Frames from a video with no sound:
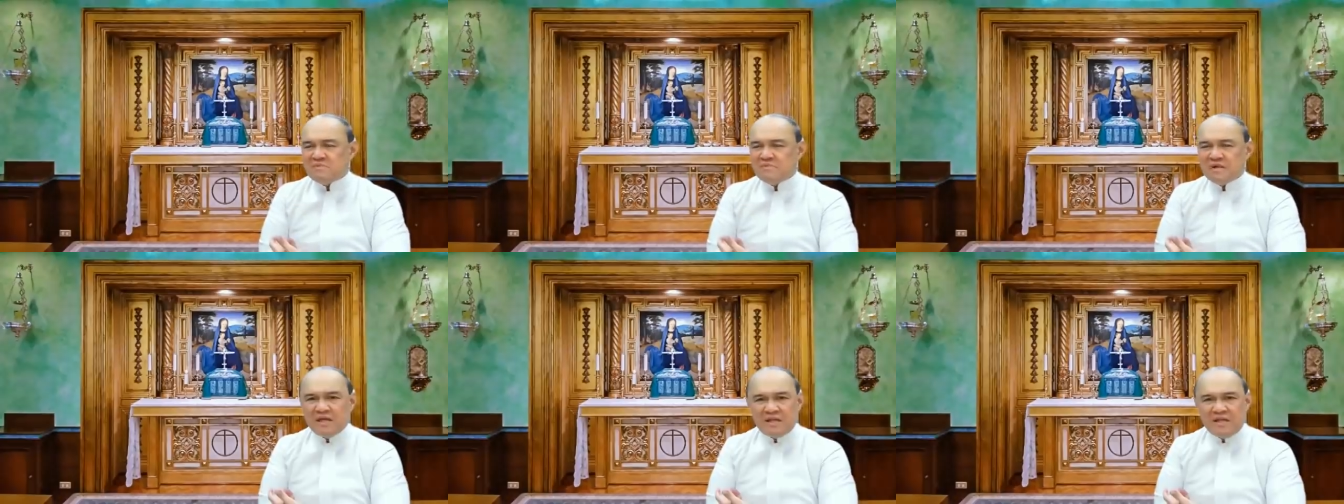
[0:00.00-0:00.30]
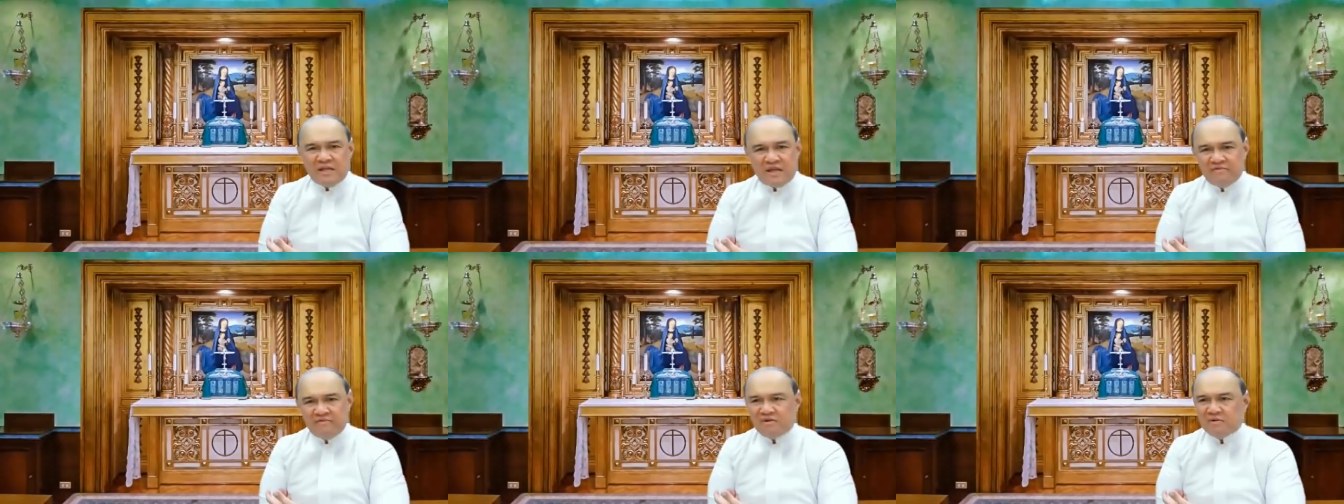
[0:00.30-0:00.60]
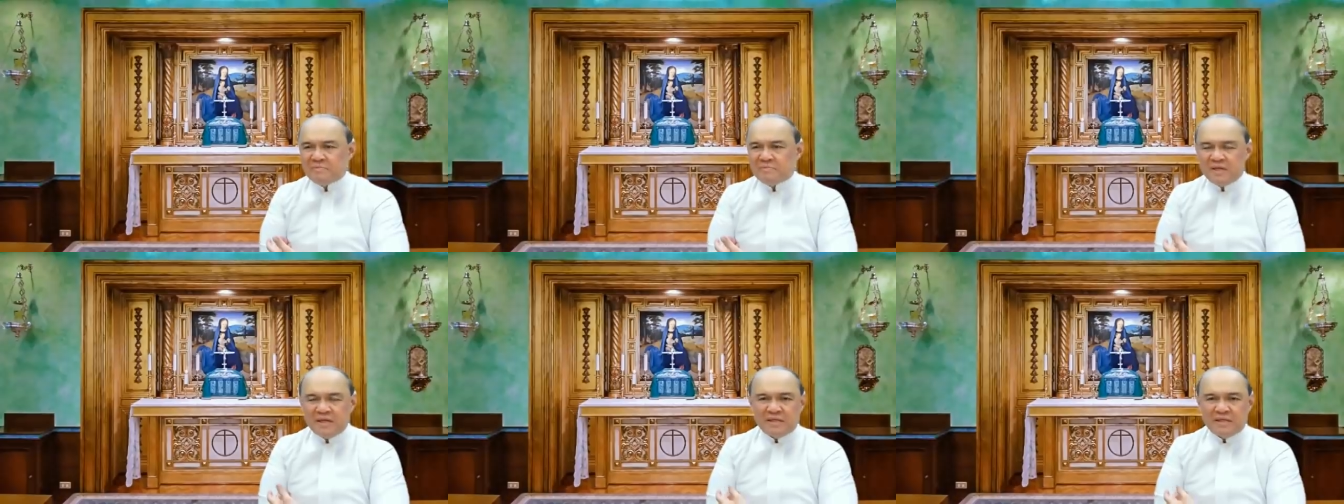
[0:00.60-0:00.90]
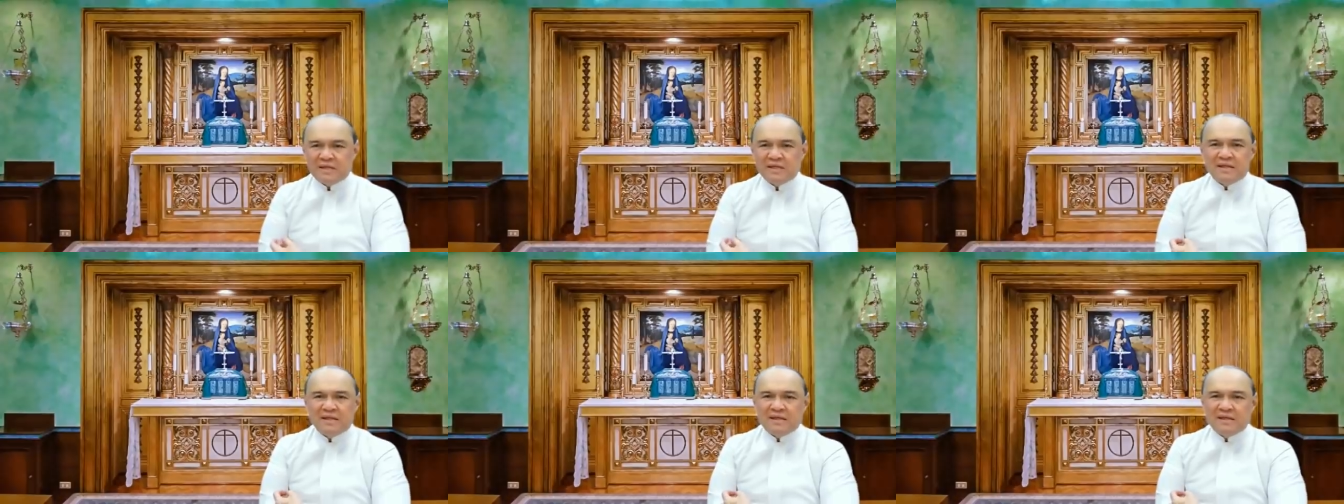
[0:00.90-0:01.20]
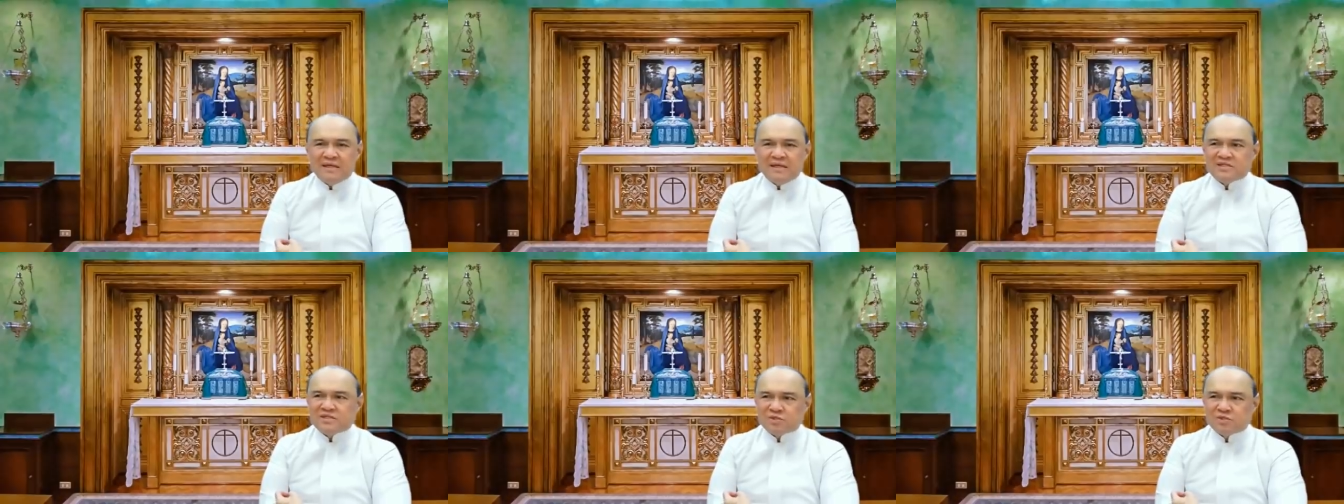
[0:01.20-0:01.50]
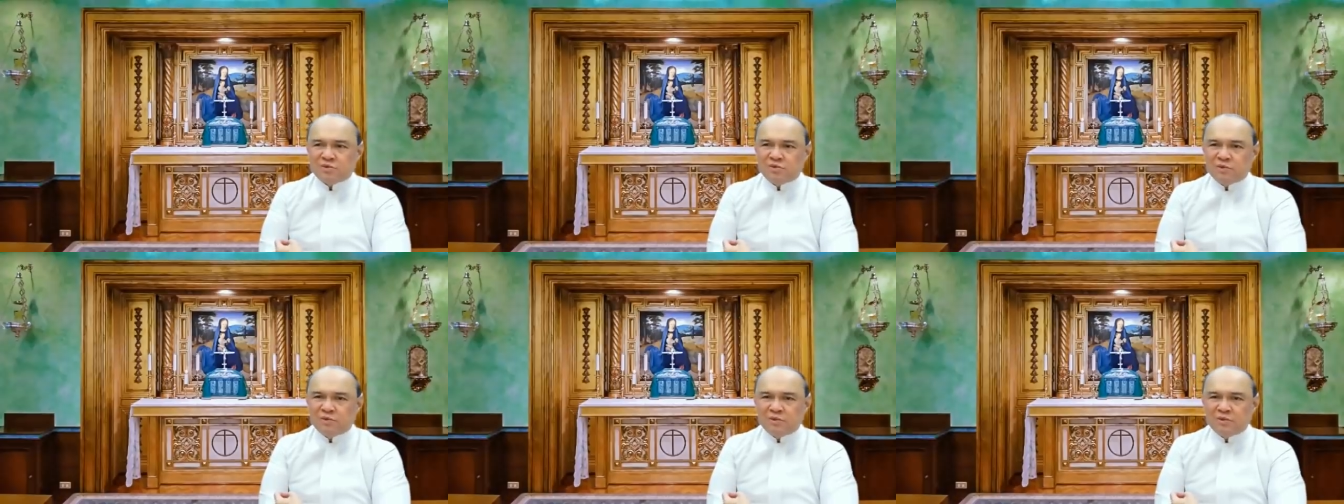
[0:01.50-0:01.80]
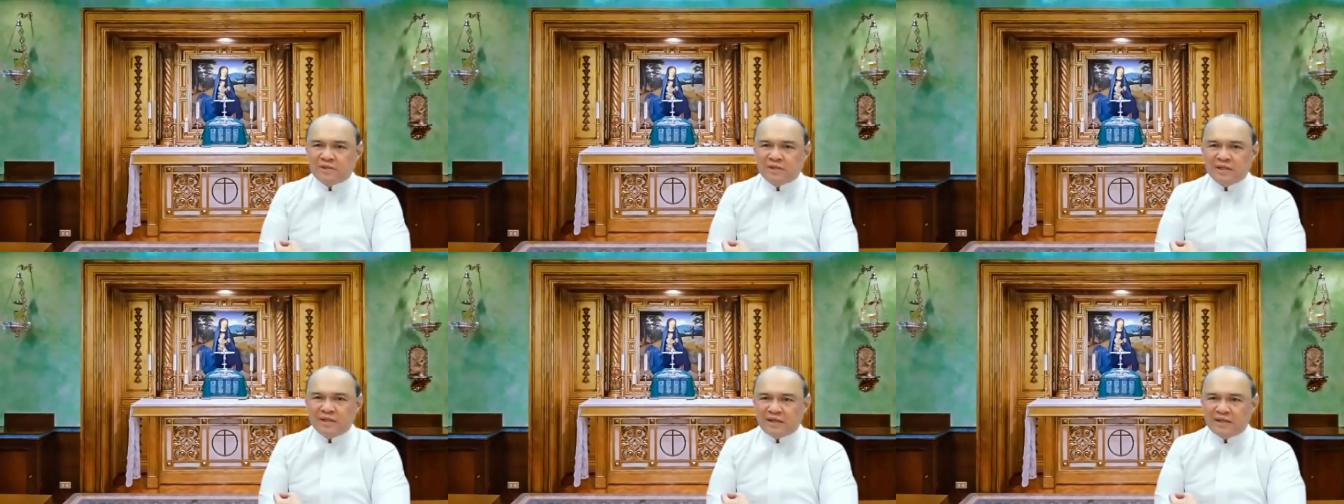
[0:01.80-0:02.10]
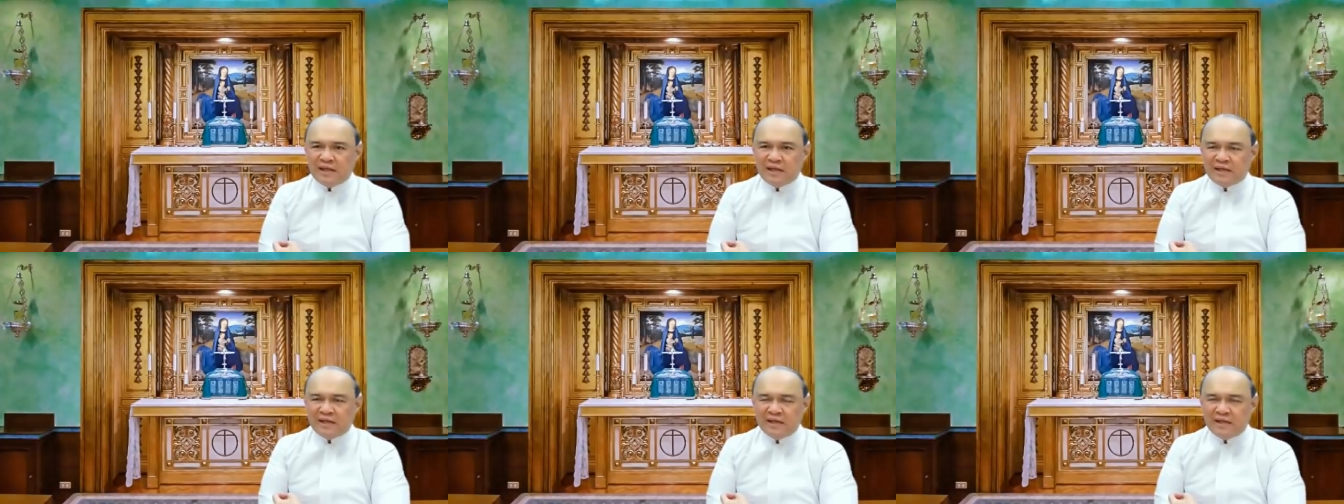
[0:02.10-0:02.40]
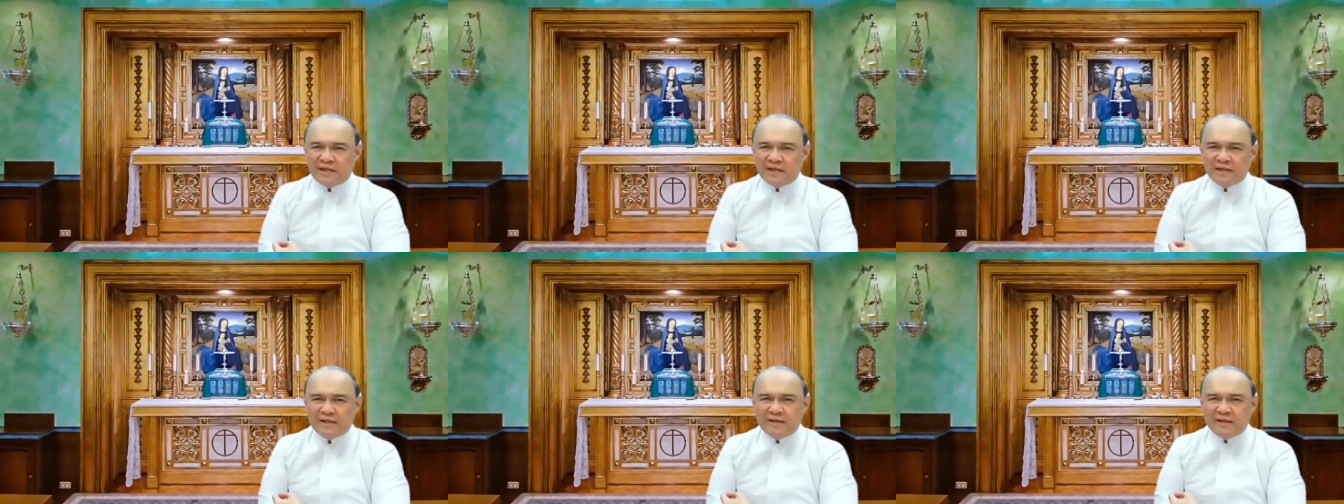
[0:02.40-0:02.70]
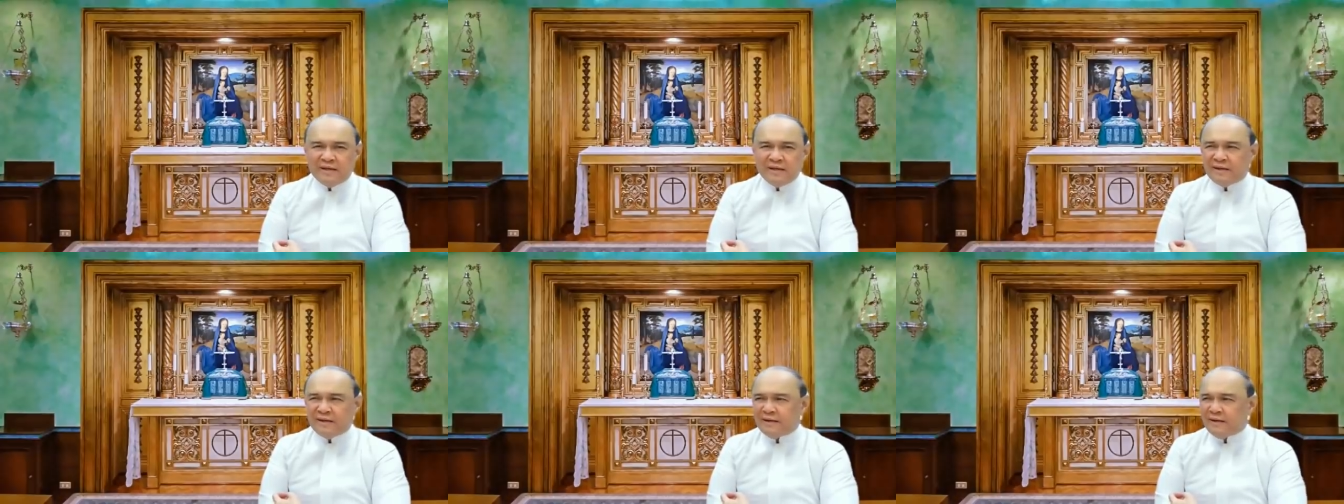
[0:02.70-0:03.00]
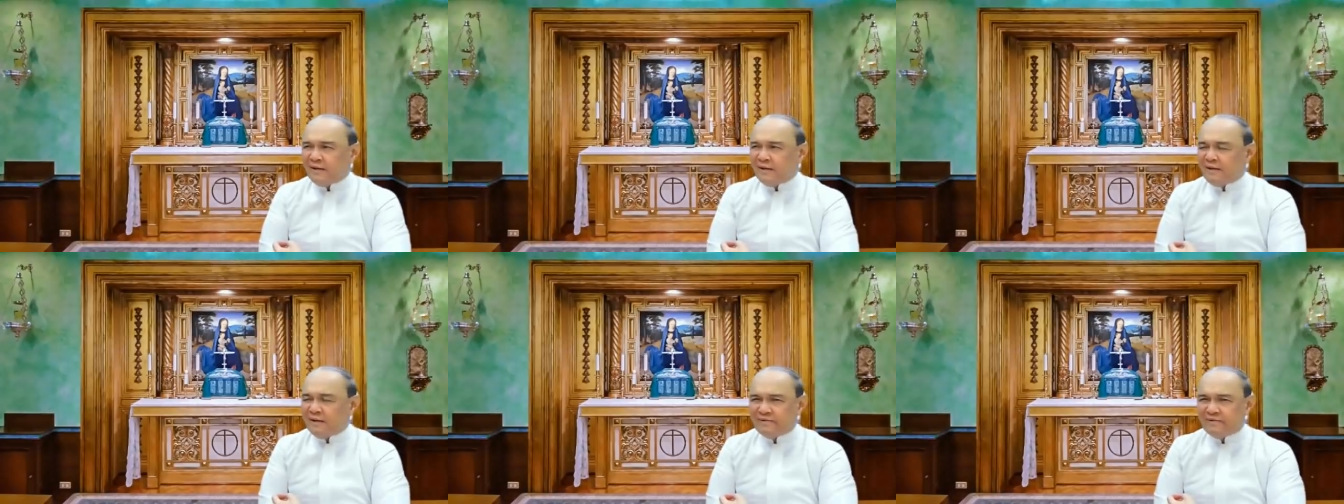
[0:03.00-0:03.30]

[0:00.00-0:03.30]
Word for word: He has never been schooled in any uh,